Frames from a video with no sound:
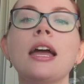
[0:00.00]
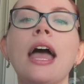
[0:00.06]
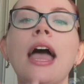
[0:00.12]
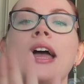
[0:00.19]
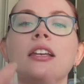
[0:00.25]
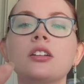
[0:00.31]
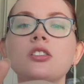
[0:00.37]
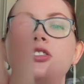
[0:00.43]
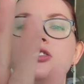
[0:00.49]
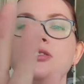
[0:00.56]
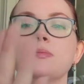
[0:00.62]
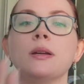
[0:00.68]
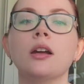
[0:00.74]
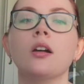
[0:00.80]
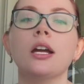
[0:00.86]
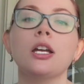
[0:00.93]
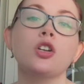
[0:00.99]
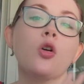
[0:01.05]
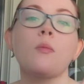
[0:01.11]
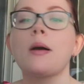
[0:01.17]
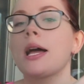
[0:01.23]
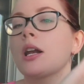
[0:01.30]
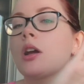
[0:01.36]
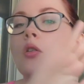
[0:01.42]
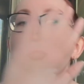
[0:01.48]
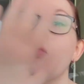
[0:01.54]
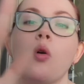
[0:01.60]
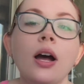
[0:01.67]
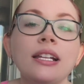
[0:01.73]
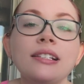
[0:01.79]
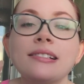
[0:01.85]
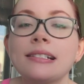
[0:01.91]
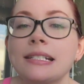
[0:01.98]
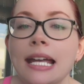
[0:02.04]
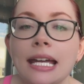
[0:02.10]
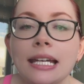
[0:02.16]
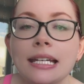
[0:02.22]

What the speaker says: and your spirit, no matter what state